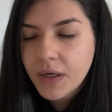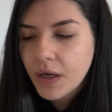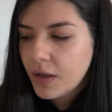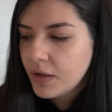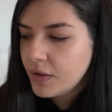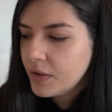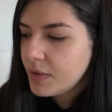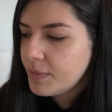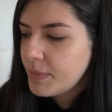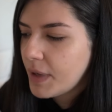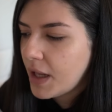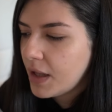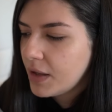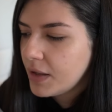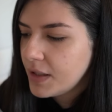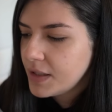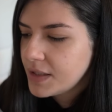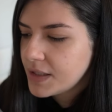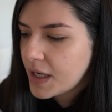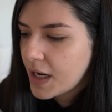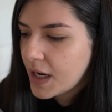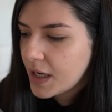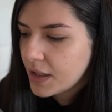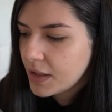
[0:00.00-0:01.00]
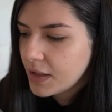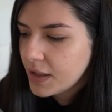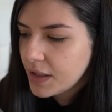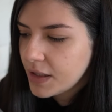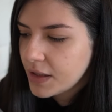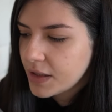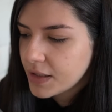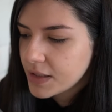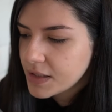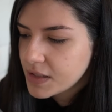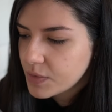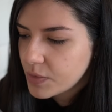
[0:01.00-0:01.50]
color palettes, kind of like
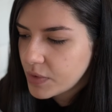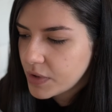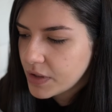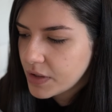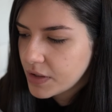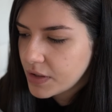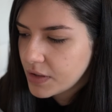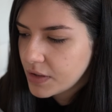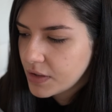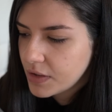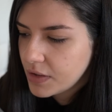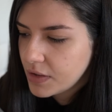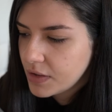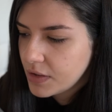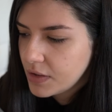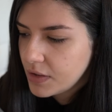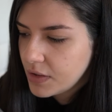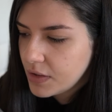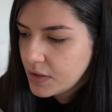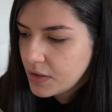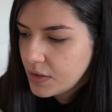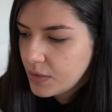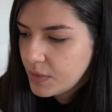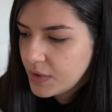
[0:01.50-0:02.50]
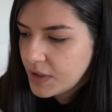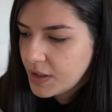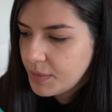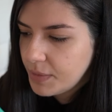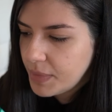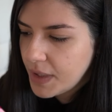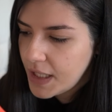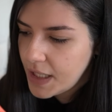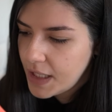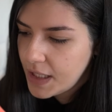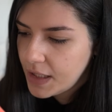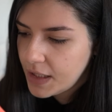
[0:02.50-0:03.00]
this one with the
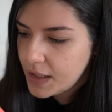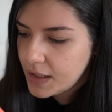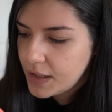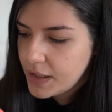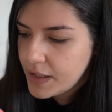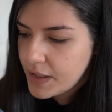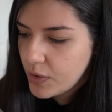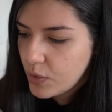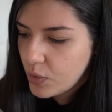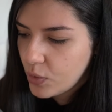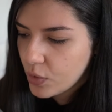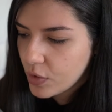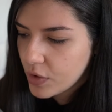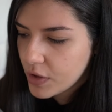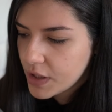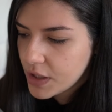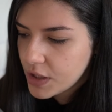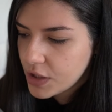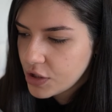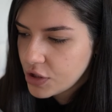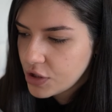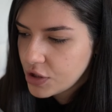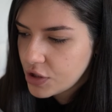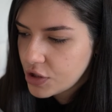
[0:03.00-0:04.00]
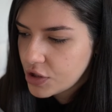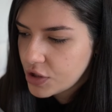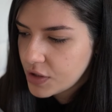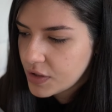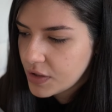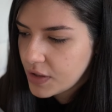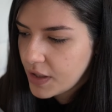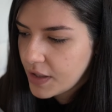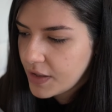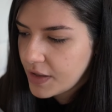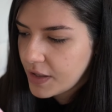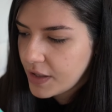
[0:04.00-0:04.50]
pink and the orange.
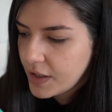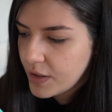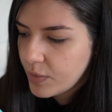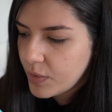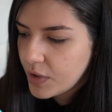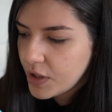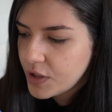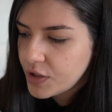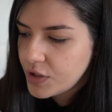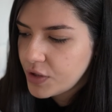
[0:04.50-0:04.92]
I think I want to